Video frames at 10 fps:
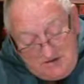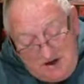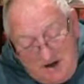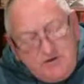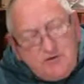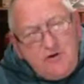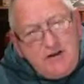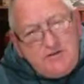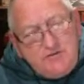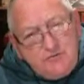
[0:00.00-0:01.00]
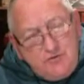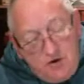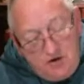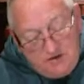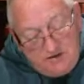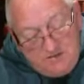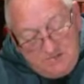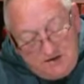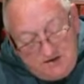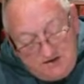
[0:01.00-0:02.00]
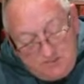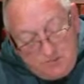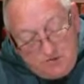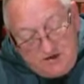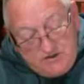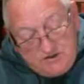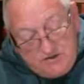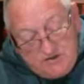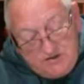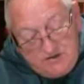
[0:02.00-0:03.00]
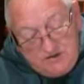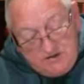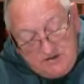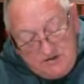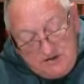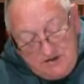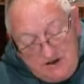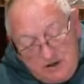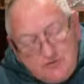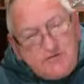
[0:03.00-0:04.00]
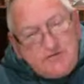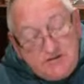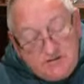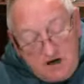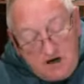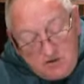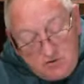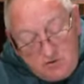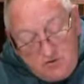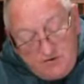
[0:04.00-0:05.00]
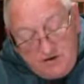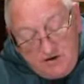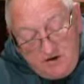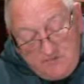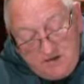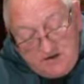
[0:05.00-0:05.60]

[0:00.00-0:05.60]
I cry to God in my desperation. Out of the dark corner of my